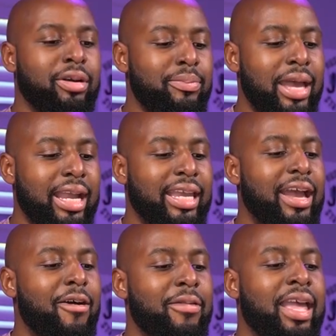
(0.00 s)
pull it back
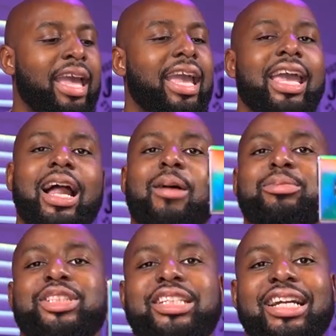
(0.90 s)
out, and
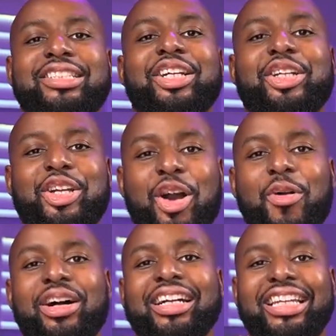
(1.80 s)
I'm set to
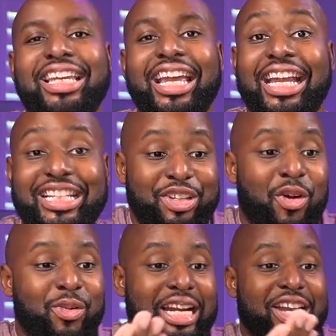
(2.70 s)
go again. It's
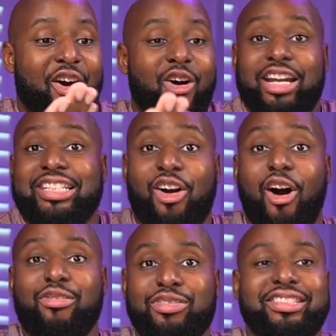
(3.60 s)
already on, it's
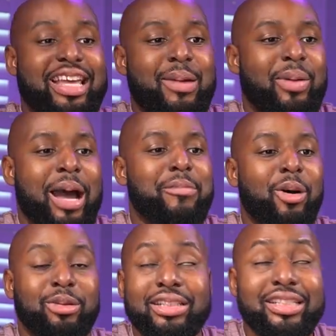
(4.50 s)
off of standby
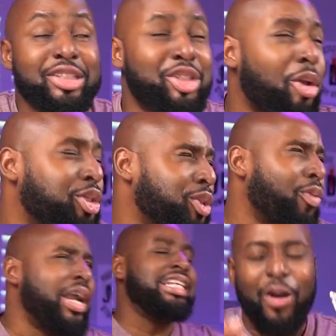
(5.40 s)
mode. This is so
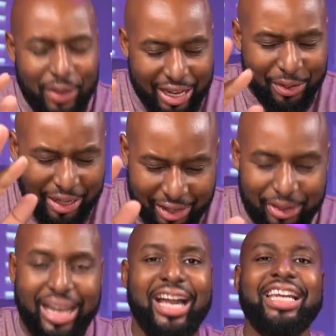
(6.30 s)
sweet. Okay, okay,
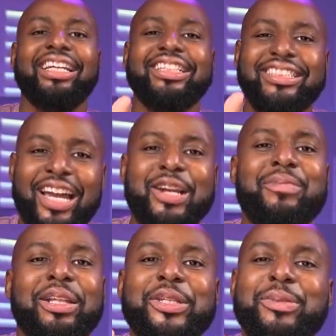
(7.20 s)
okay, I get excited
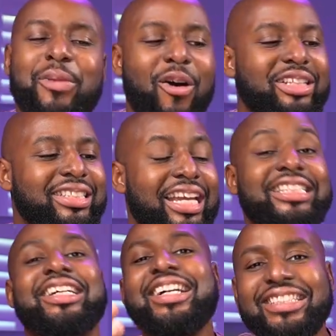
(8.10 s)
about the smallest
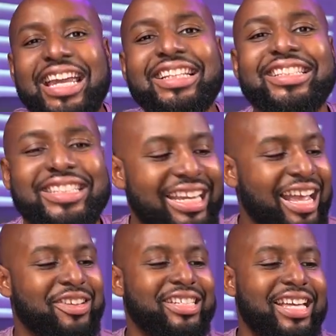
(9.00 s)
things. Let's take this
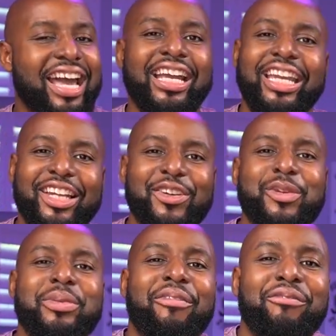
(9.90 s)
thing outside, get a
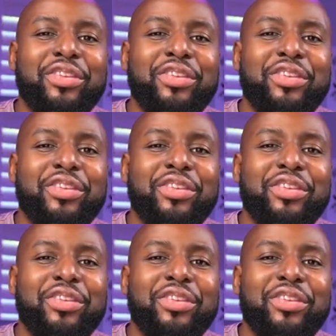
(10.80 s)
little bit of